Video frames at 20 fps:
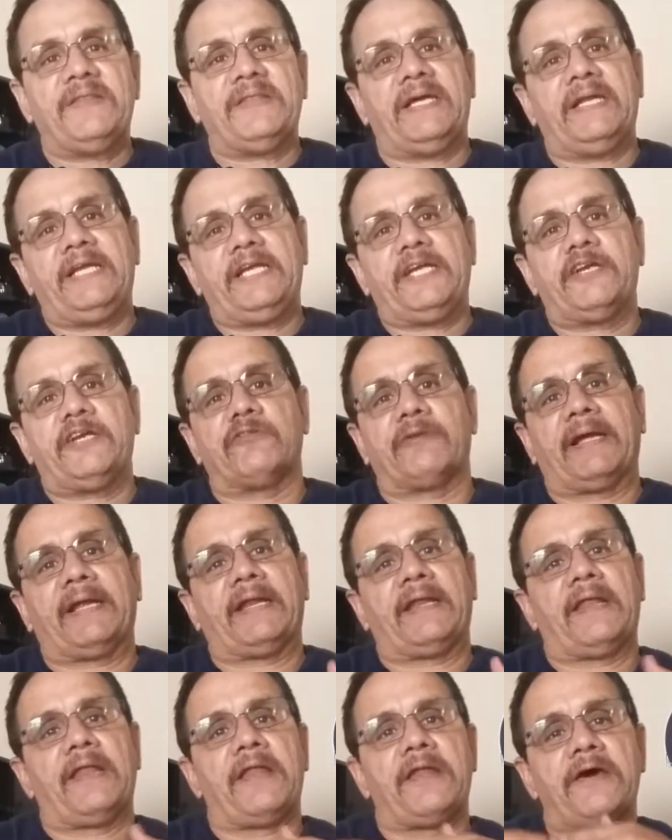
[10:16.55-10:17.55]
Then he
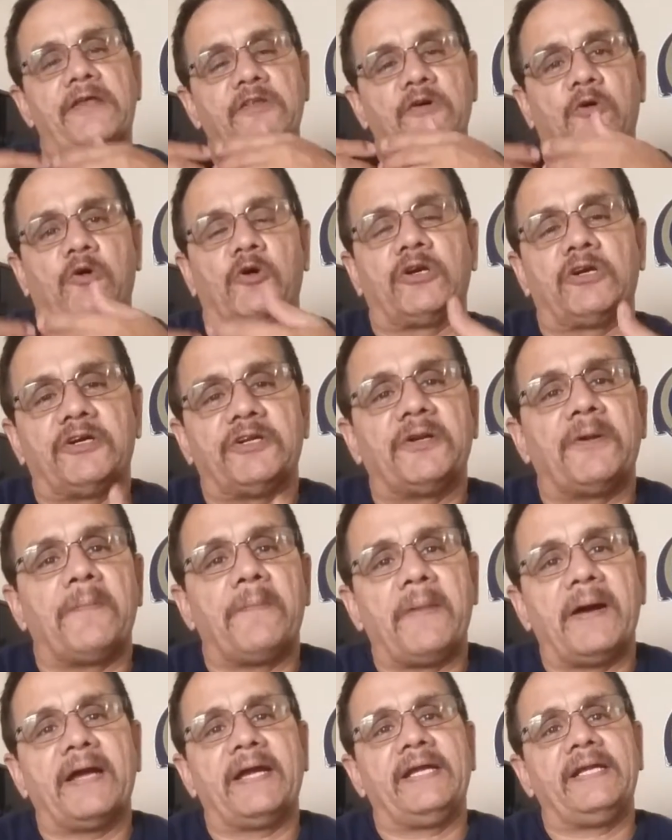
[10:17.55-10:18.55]
created another order under
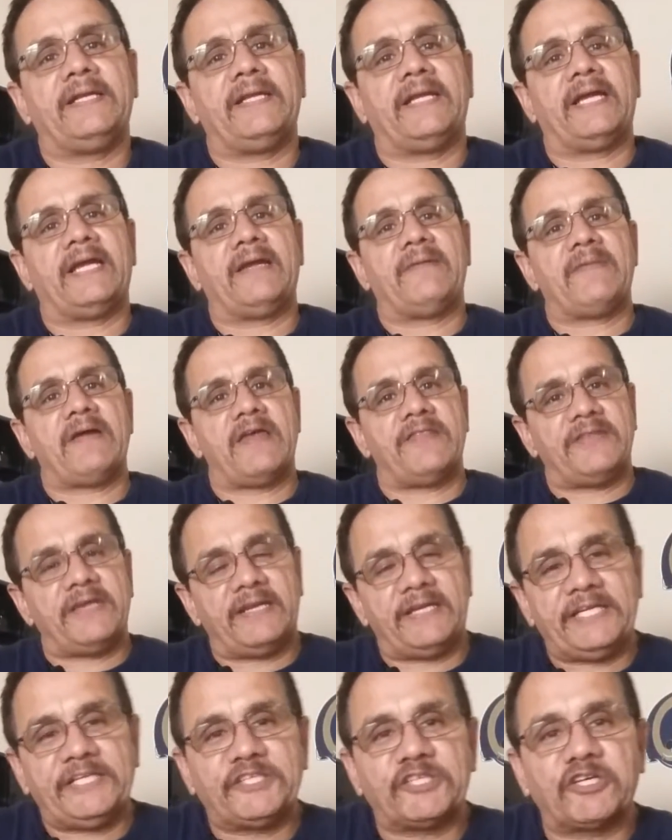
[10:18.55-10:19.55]
my name, and
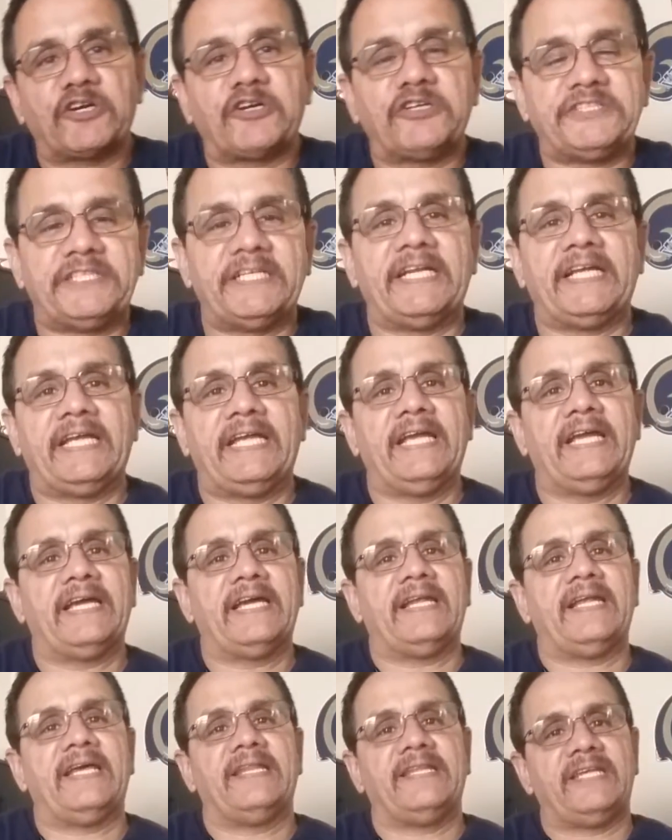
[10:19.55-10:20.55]
then he charged it
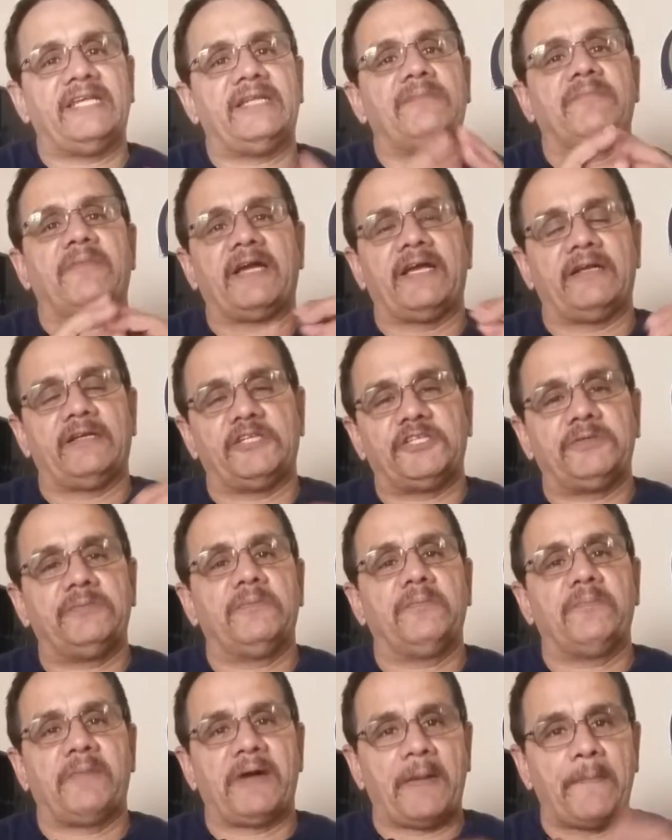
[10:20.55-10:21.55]
again. And then
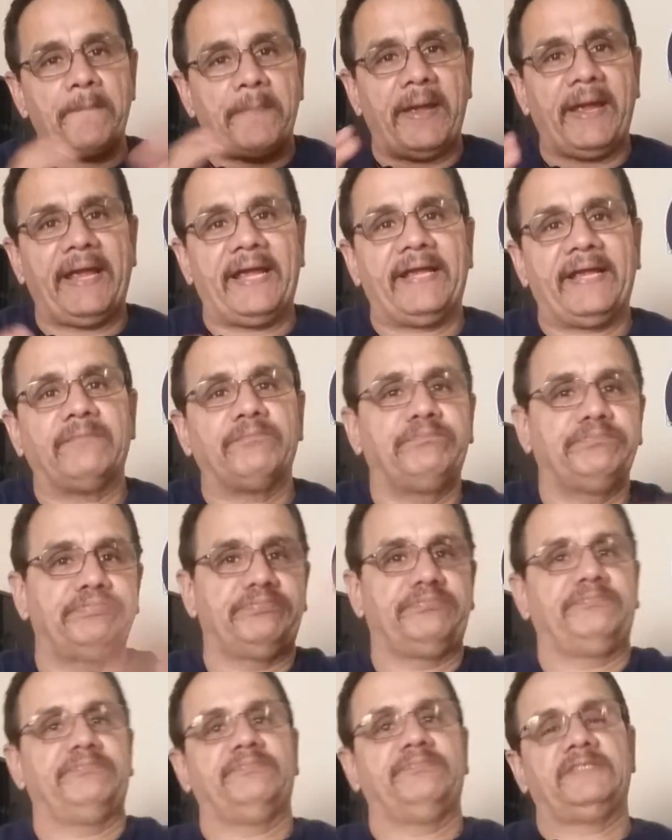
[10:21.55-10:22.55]
my bank,
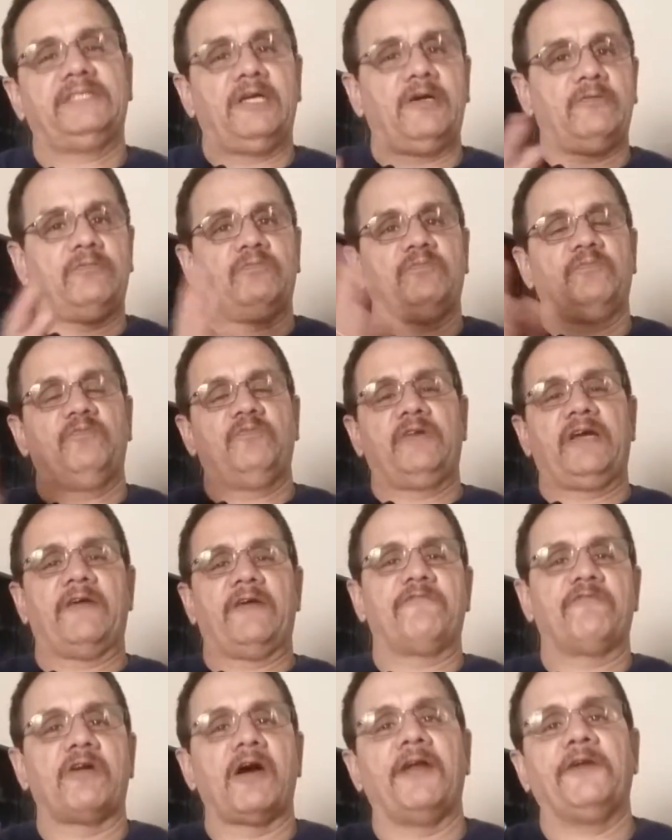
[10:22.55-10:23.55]
oh,
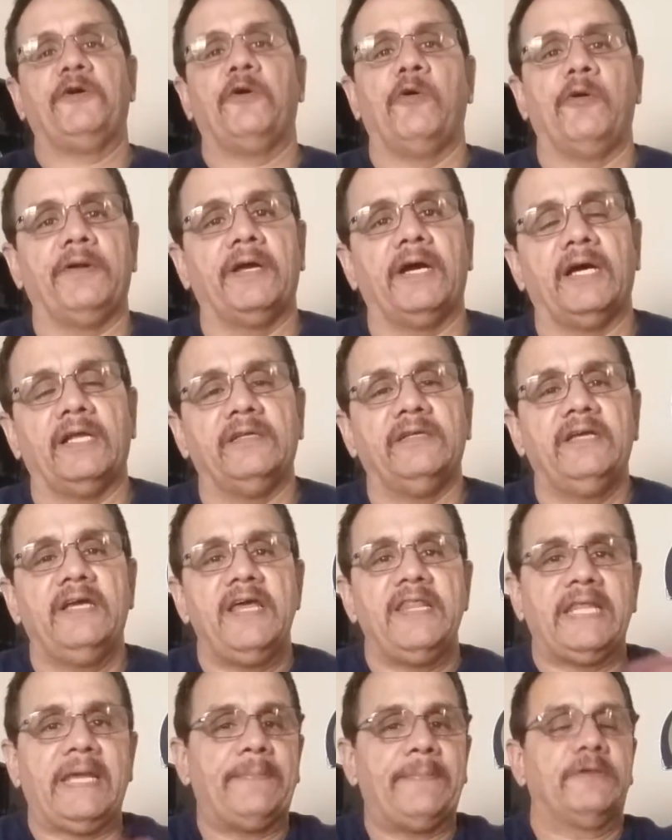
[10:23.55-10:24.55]
got fraud going on.
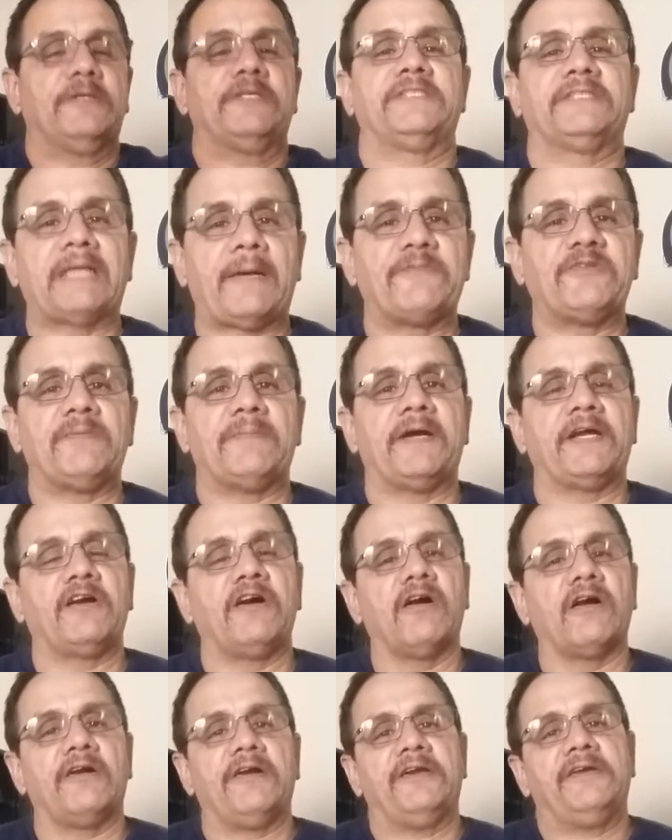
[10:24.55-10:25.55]
They put a stop to my
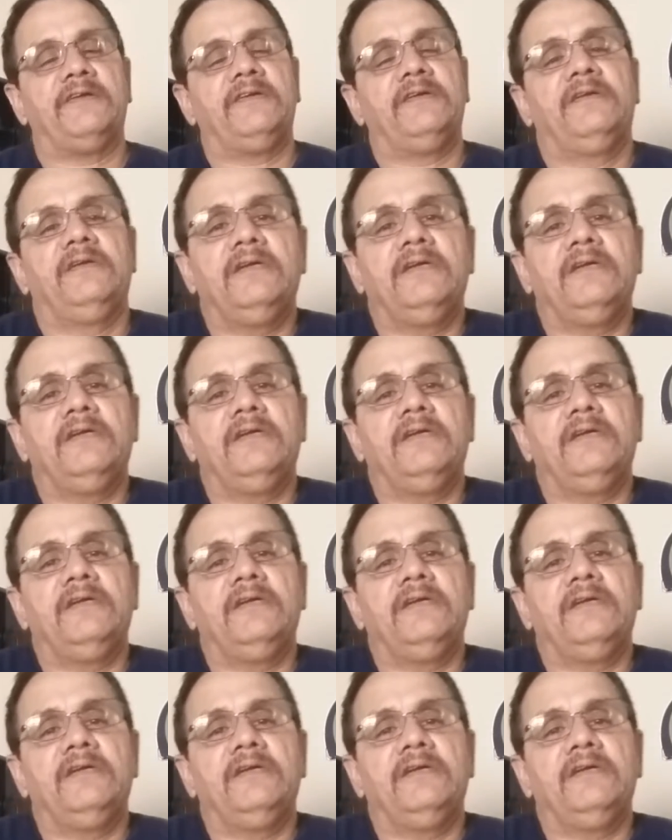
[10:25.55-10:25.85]
card.